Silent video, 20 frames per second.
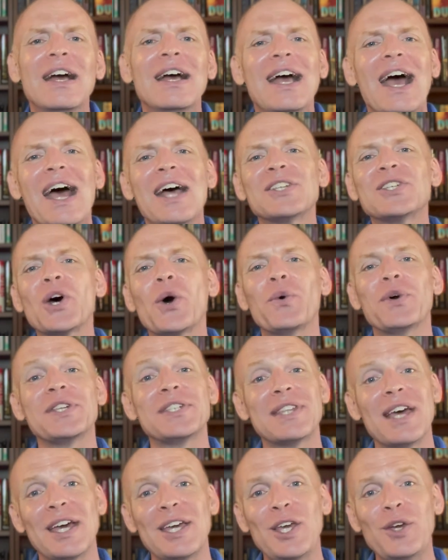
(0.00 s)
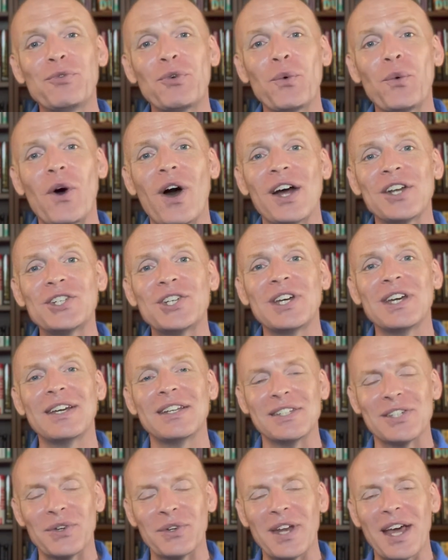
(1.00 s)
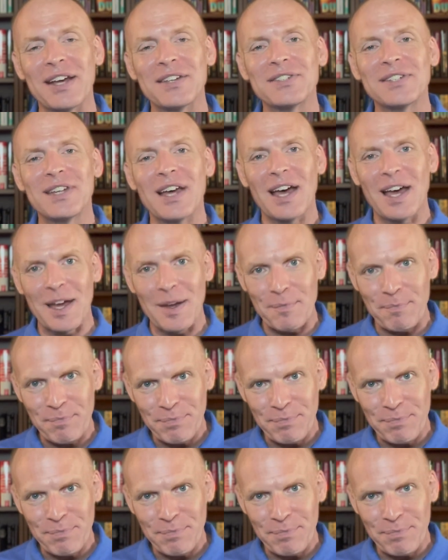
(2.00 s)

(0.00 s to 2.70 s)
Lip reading: As always, thank you for watching. Until next time,